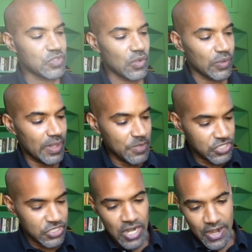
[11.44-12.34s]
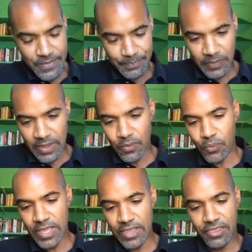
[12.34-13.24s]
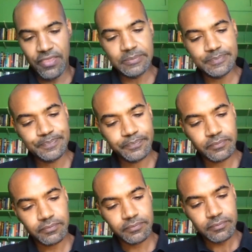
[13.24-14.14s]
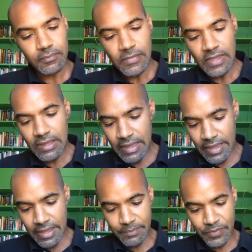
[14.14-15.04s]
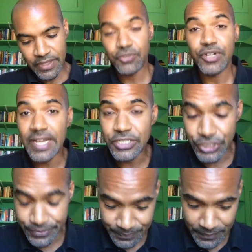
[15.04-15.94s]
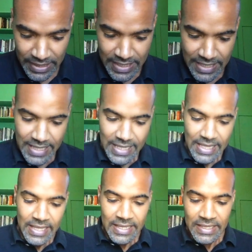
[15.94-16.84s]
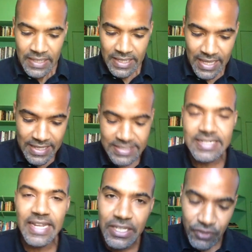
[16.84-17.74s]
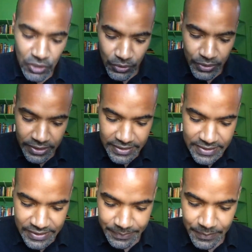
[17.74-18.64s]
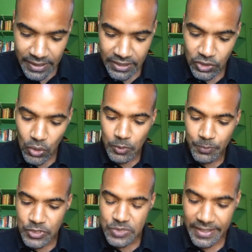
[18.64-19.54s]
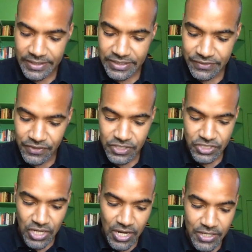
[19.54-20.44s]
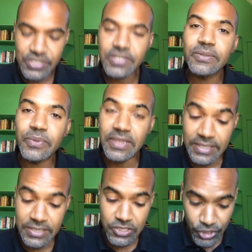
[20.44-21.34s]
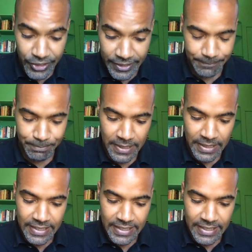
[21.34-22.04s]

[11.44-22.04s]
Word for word: So let me just start with um, the introduction. A study of colonialism in global perspective starts with this journey.